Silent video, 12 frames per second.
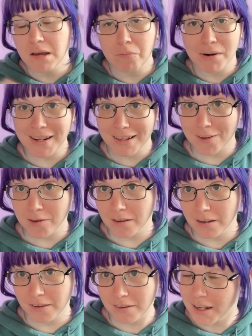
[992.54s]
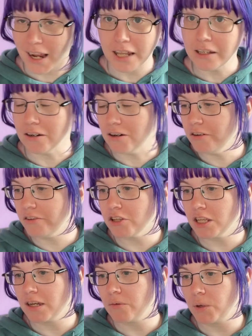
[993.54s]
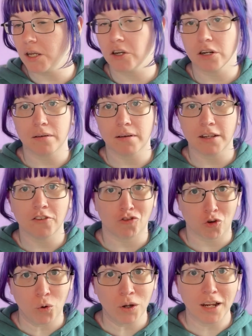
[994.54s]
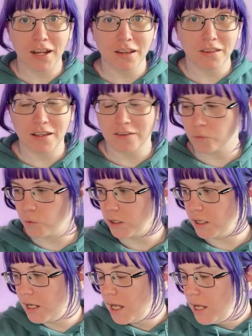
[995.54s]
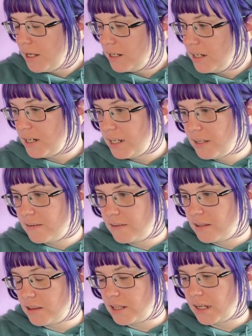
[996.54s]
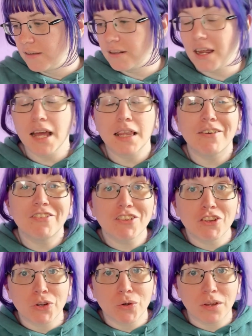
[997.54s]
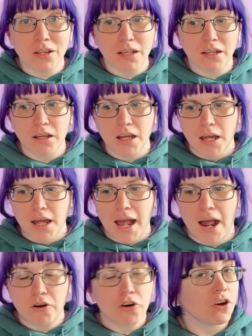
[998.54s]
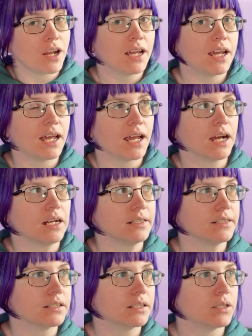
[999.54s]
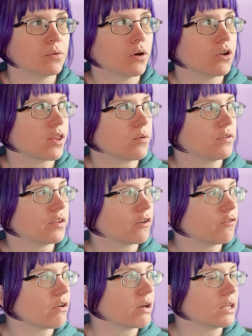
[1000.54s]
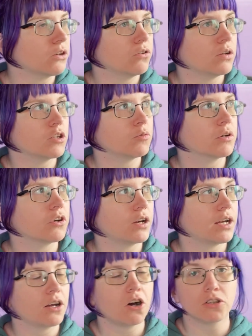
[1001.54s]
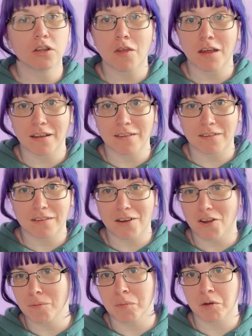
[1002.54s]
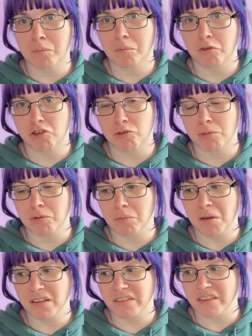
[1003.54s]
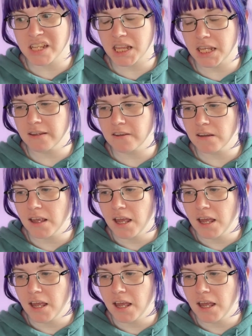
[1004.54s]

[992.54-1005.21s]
putting this together so that we could enjoy these really neat things. And I love it too that, like, Owl Crate and what are the other ones, like Fairy Loot, Illuma Crate, all the things, all the book subscription boxes like this,